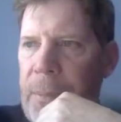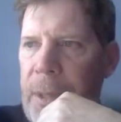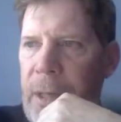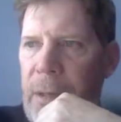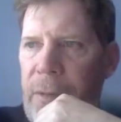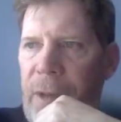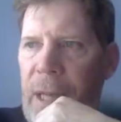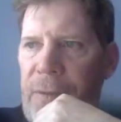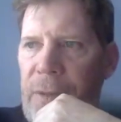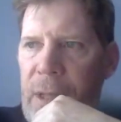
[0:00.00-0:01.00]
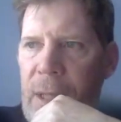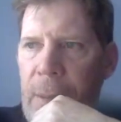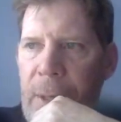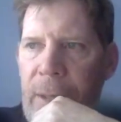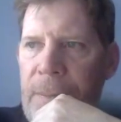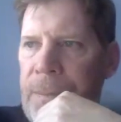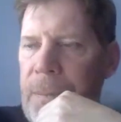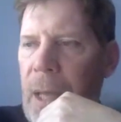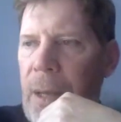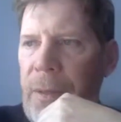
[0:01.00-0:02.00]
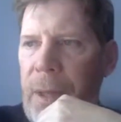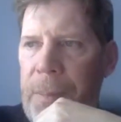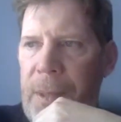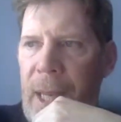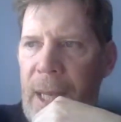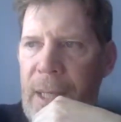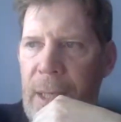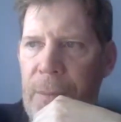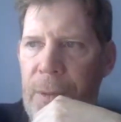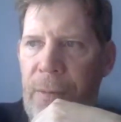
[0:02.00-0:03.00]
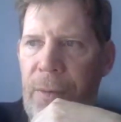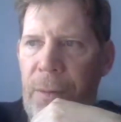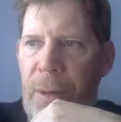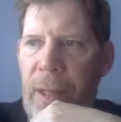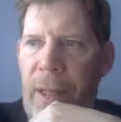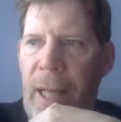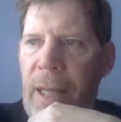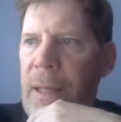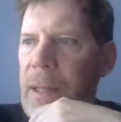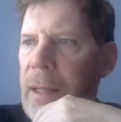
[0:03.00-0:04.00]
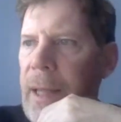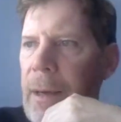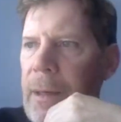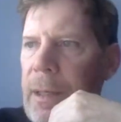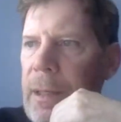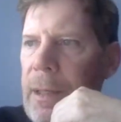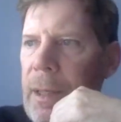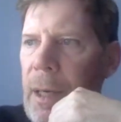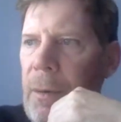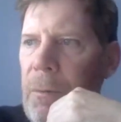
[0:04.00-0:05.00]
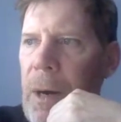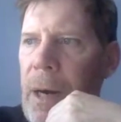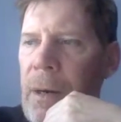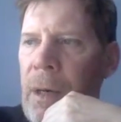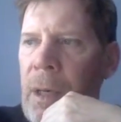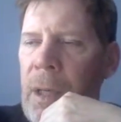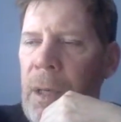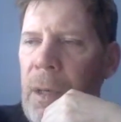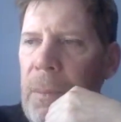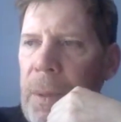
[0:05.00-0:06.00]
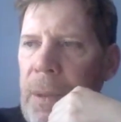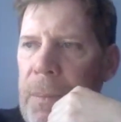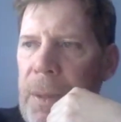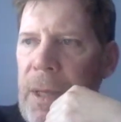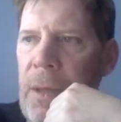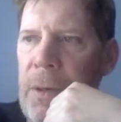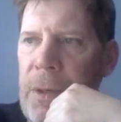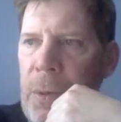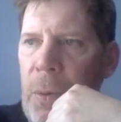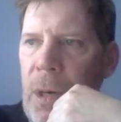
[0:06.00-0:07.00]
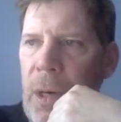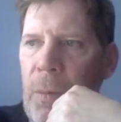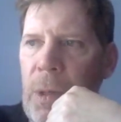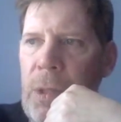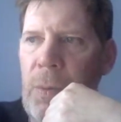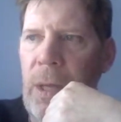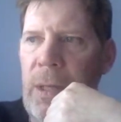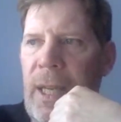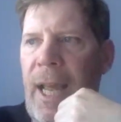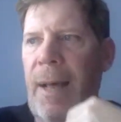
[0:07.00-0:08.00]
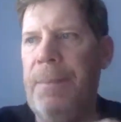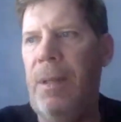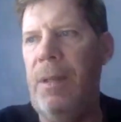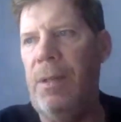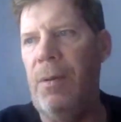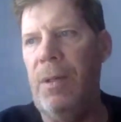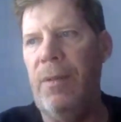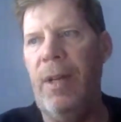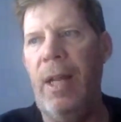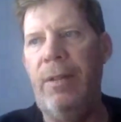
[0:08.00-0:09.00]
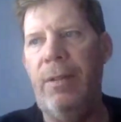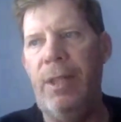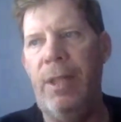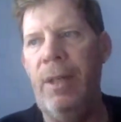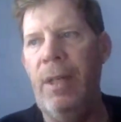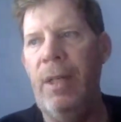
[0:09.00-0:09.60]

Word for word: limited or phosphorus limited. I don't think potassium was ever really that that uh, rare, but but the other two were. And once we uncapped the source of nitrogen,